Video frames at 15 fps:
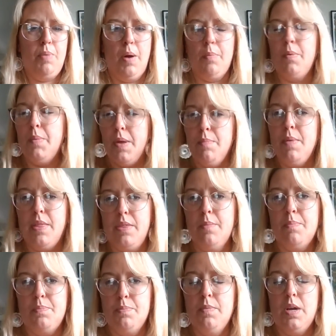peppermint
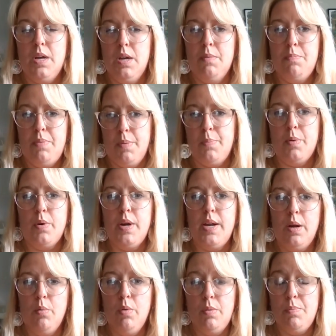
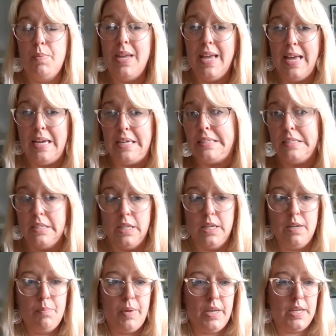piperita would be
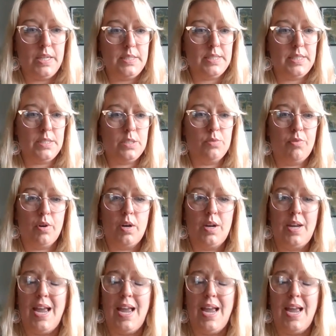excellent because it's for